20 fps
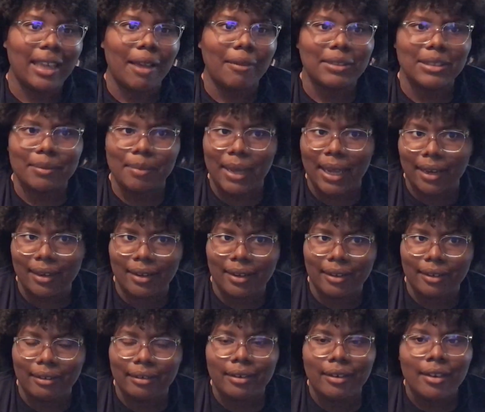I was back
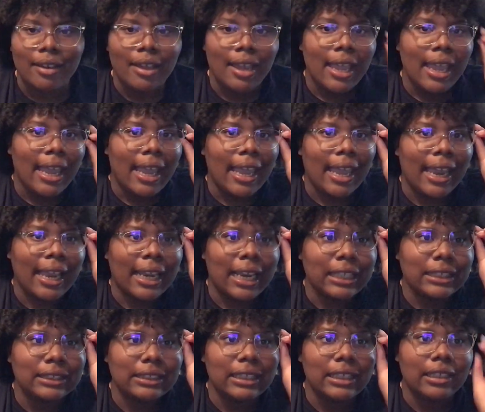there and I
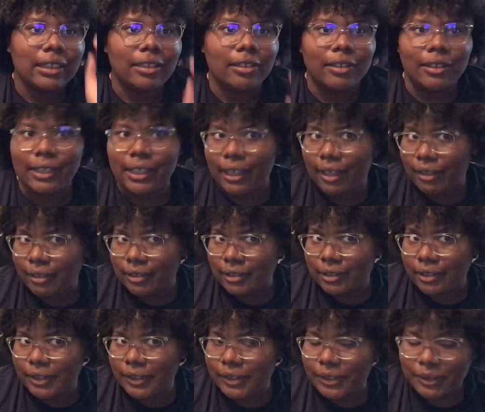seen the little yellow
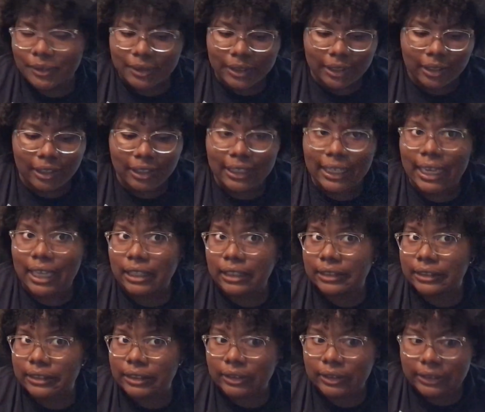sticker. The little yellow
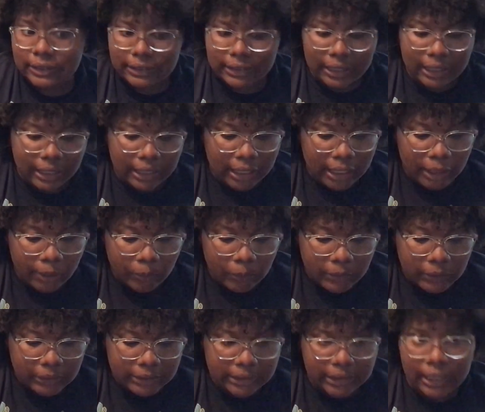sticker said it
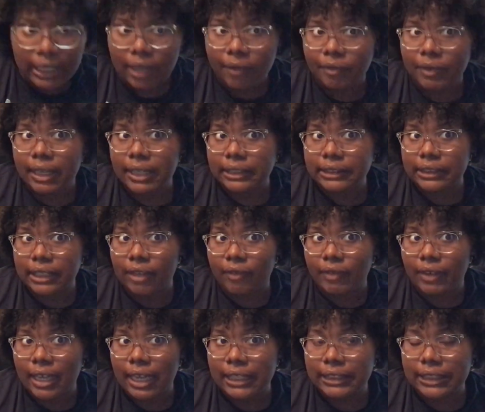was $11.97,
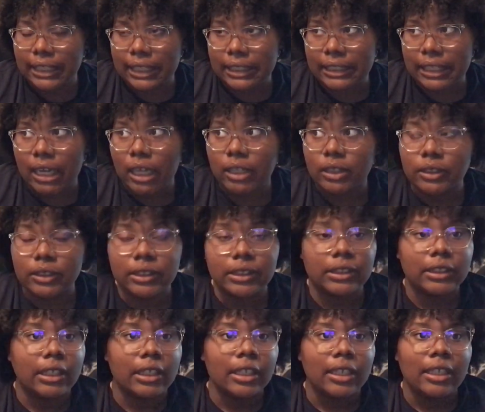now it's $8.
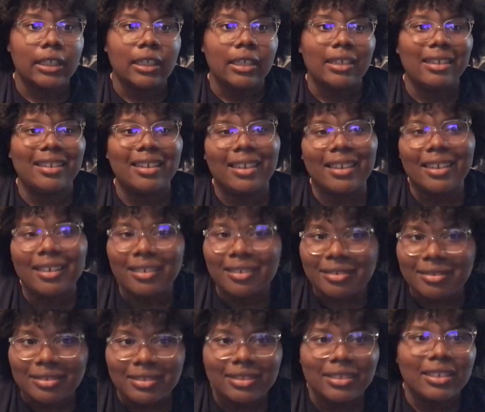Yeah,
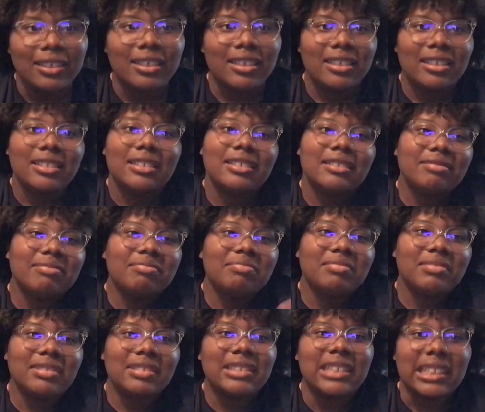
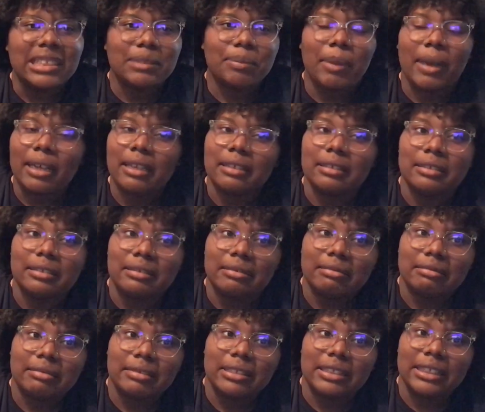that's about a
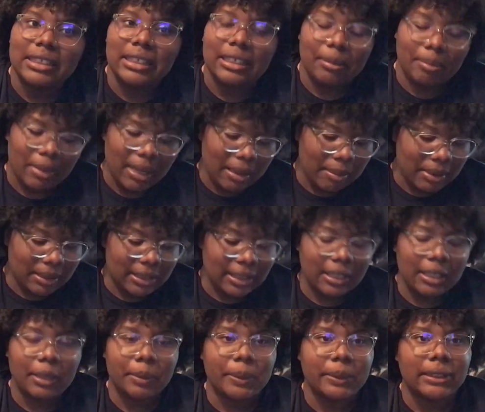good maybe
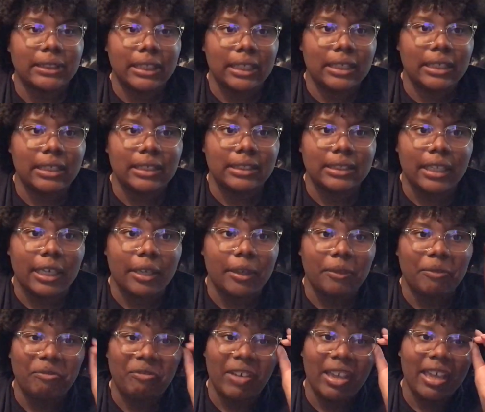10%
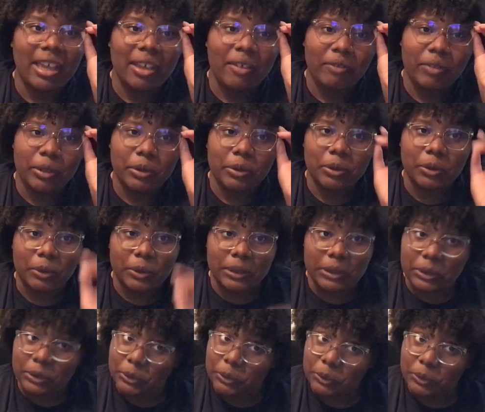discount. 5, 4, 3,
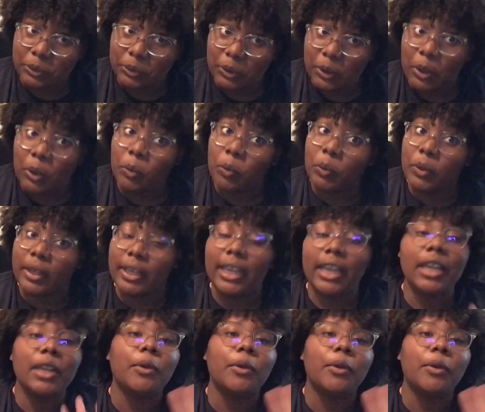2, 1.